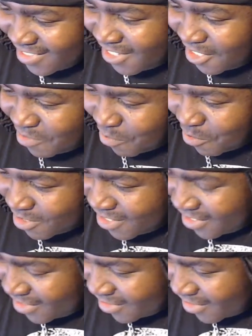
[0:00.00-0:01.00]
says Bruce
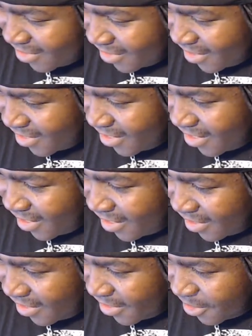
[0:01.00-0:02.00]
Kent.
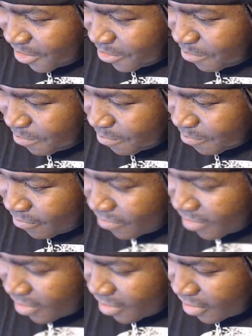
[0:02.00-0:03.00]
Um,
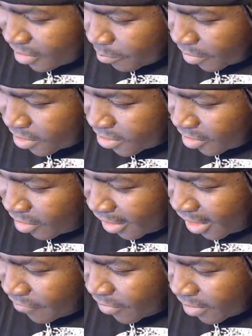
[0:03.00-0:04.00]
but still, I
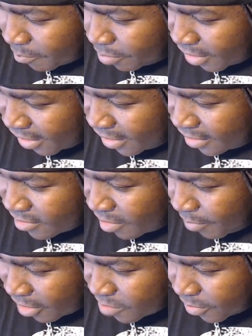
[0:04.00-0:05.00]
have a complaint
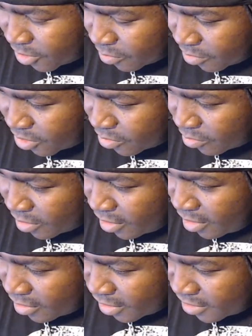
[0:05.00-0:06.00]
about Splatoon 2.
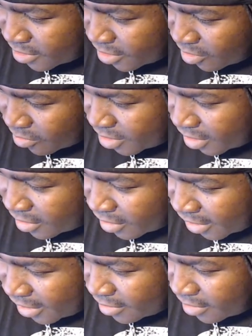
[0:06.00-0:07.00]
They still didn't
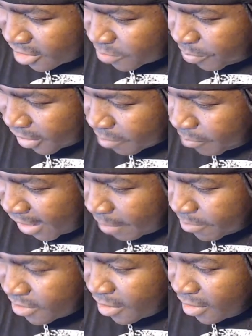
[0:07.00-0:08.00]
let us pick
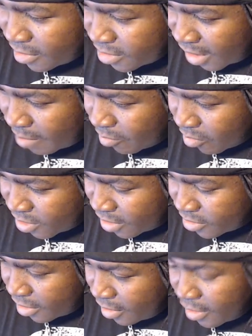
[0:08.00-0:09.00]
maps, time
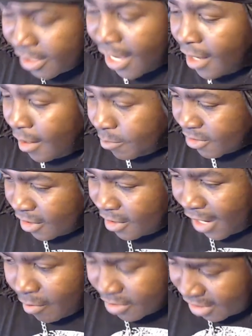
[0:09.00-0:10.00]
rotation. Yeah, I was gonna,
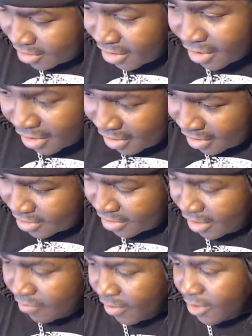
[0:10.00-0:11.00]
I was actually gonna get into
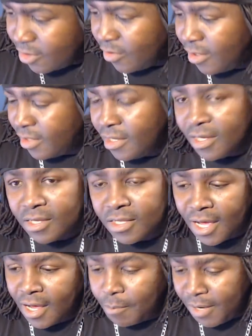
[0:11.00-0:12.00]
that, Advisor Grunt.
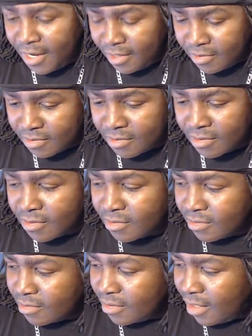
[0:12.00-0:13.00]
Yeah, I mean,
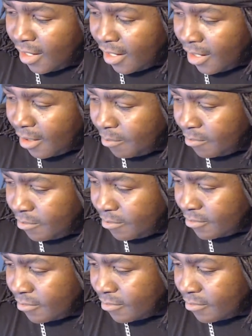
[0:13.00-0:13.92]
um,